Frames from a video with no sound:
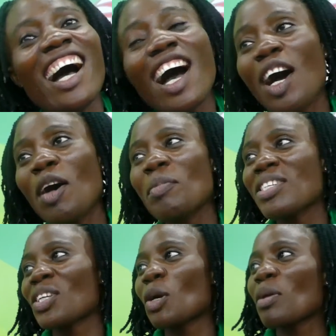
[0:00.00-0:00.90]
Um,
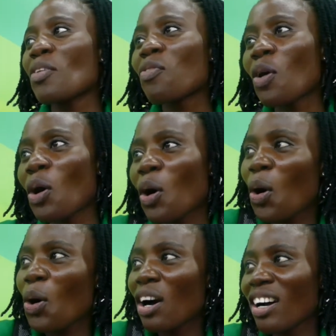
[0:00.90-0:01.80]
it's going to be
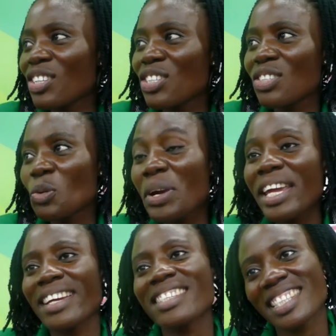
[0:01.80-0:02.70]
for three
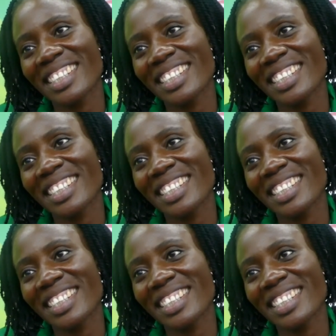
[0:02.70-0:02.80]
years.